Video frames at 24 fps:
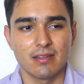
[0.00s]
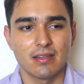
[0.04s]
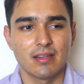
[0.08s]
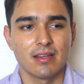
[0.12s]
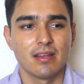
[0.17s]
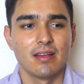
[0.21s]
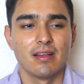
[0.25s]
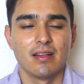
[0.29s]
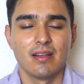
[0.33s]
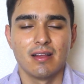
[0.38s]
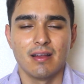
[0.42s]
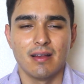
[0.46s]

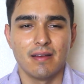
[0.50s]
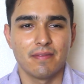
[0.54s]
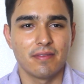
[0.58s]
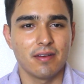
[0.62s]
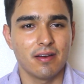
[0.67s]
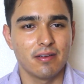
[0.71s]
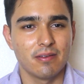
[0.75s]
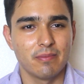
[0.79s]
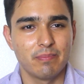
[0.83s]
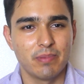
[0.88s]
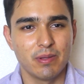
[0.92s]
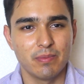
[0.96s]
Like, I've
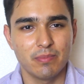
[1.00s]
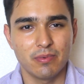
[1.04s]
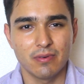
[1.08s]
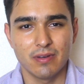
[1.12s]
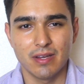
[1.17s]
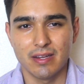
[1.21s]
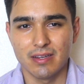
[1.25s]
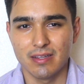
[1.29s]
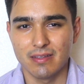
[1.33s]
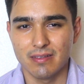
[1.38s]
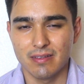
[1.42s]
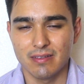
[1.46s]
gotten a
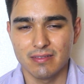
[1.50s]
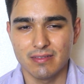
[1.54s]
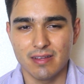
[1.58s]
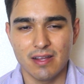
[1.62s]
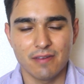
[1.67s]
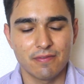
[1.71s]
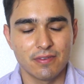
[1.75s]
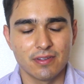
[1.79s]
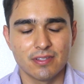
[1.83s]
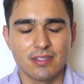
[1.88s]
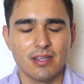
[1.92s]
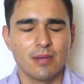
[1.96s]
pimple
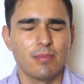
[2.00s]
every